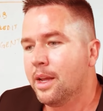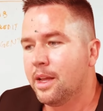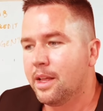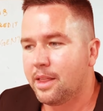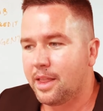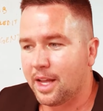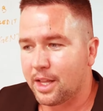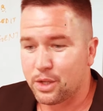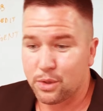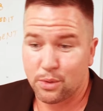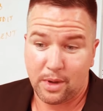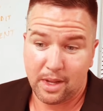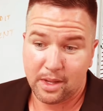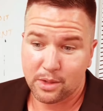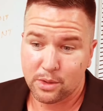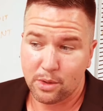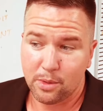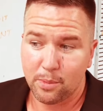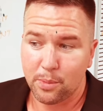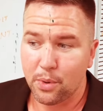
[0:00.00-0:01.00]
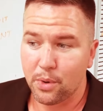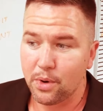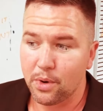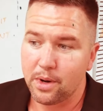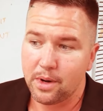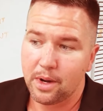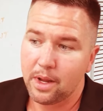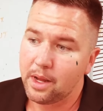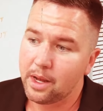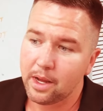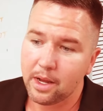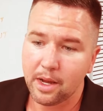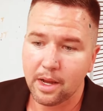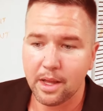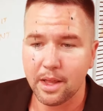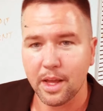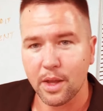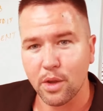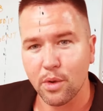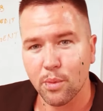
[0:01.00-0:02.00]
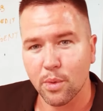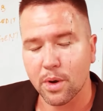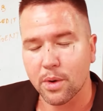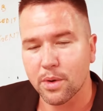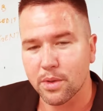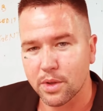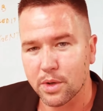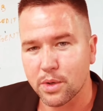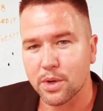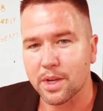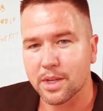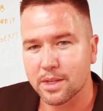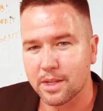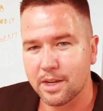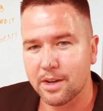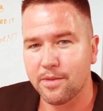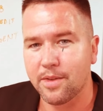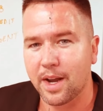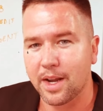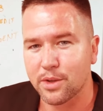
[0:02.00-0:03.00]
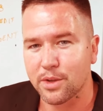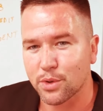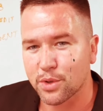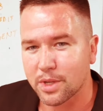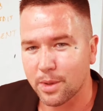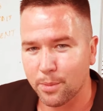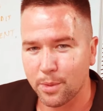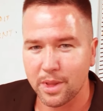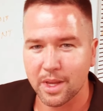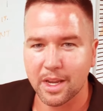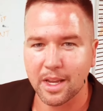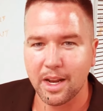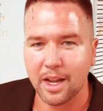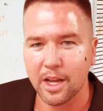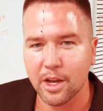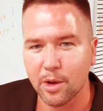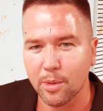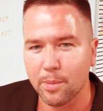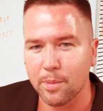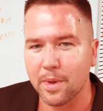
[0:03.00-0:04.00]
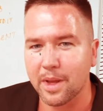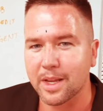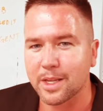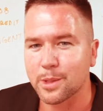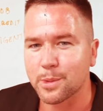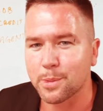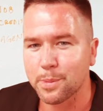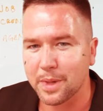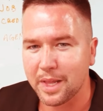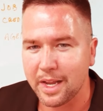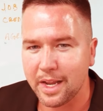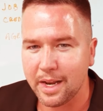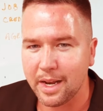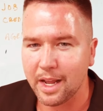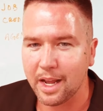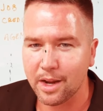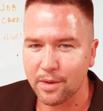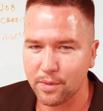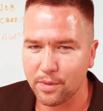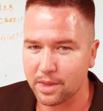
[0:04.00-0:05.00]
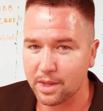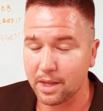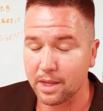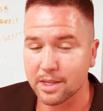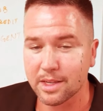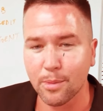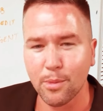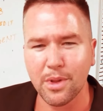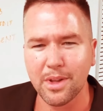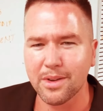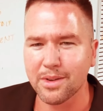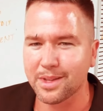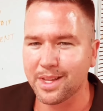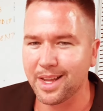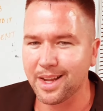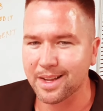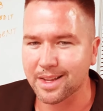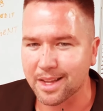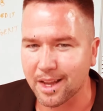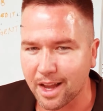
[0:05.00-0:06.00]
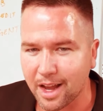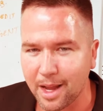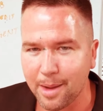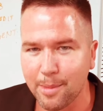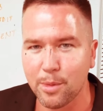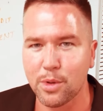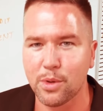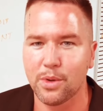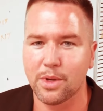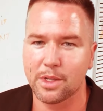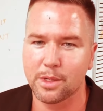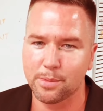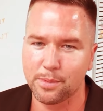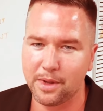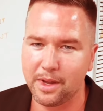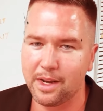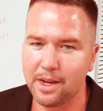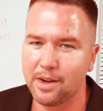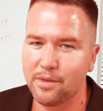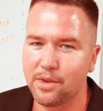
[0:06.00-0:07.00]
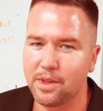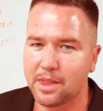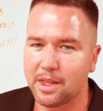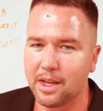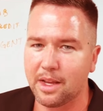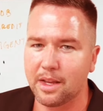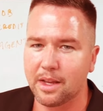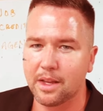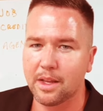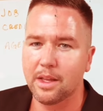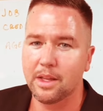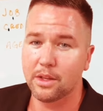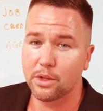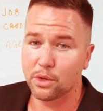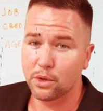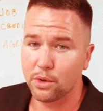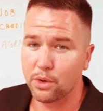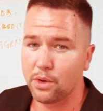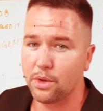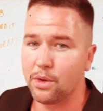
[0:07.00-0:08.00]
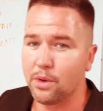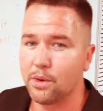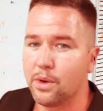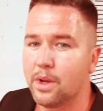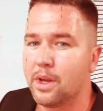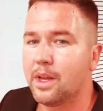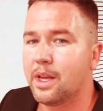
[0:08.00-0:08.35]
That's why it's so important that you work with a trusted advisor, someone that can help explain everything, someone that will take time to explain everything to you,